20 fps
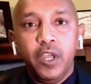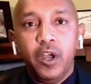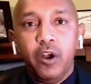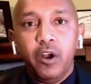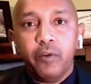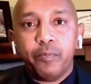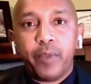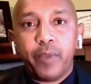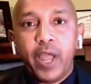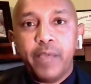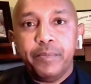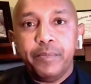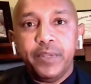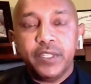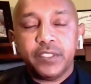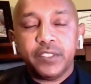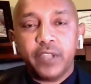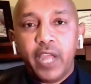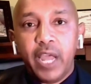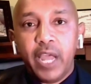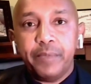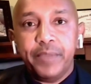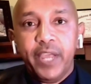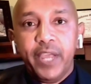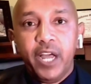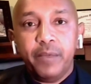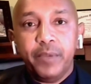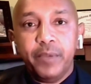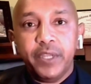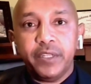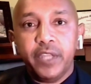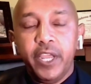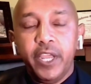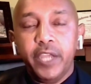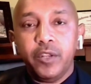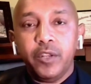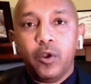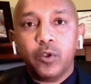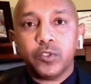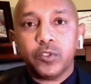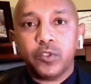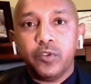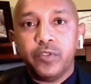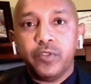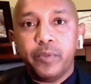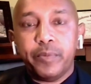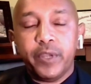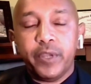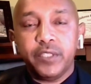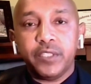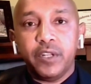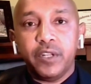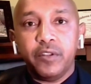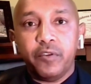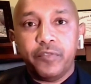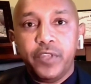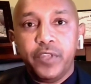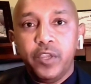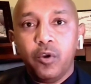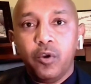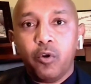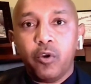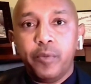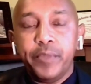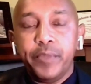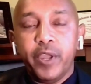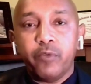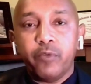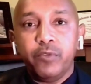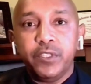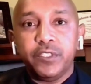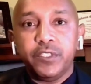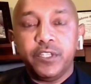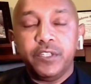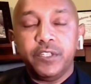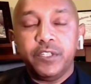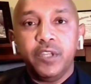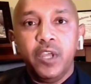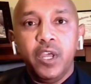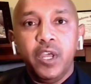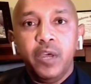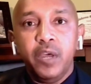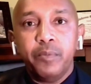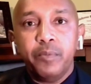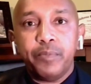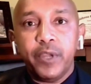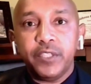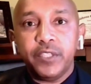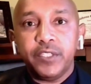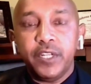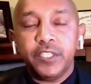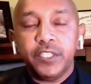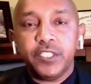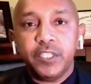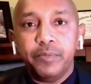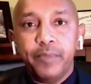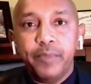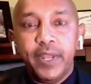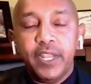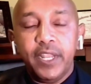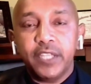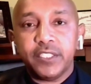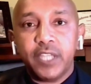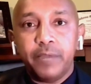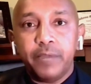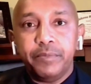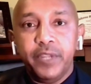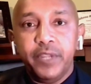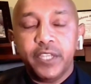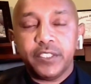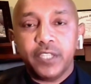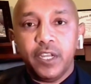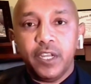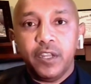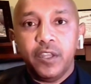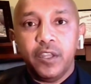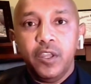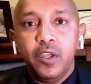of Prime Minister Abiy Ahmed and also the president of the Oromia region, President Shimeles Abdessa.